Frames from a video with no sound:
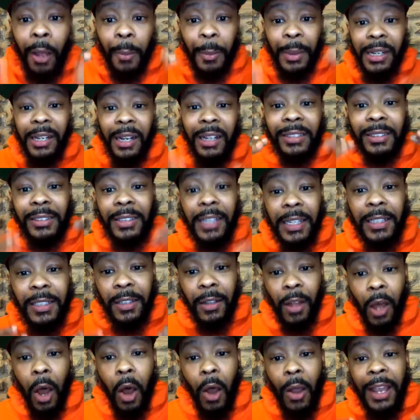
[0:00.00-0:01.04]
because this
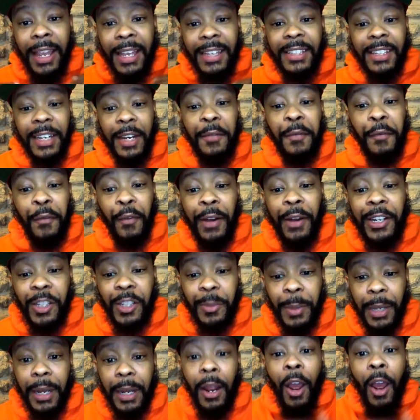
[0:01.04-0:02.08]
law is an
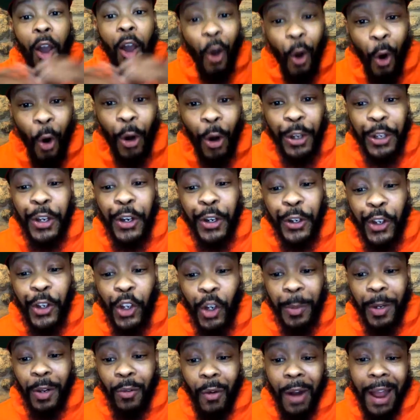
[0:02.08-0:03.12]
infringement on your
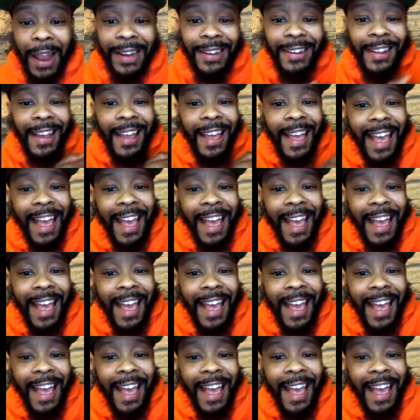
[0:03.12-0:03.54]
human right